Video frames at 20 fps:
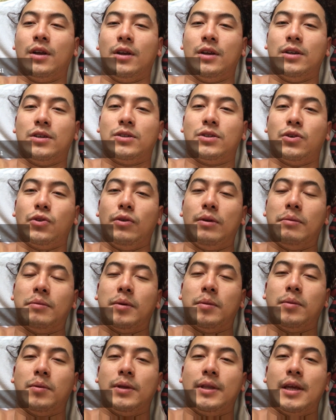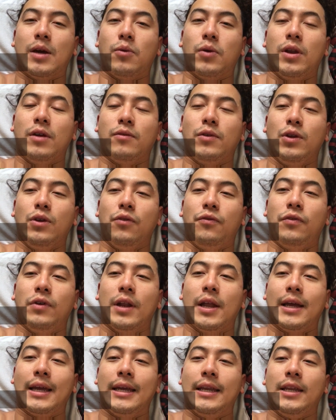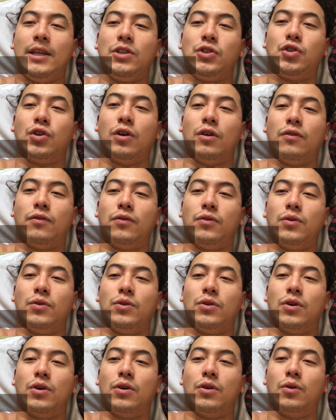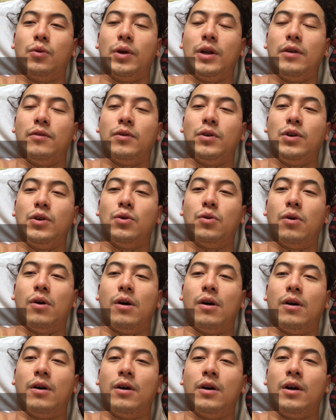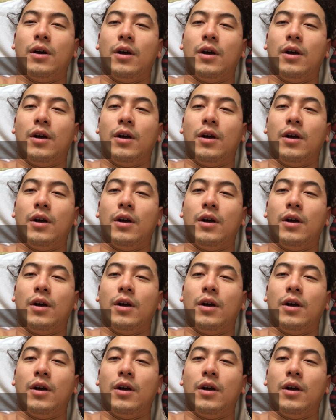So remember that whenever you feel like eating junk food, or whenever you are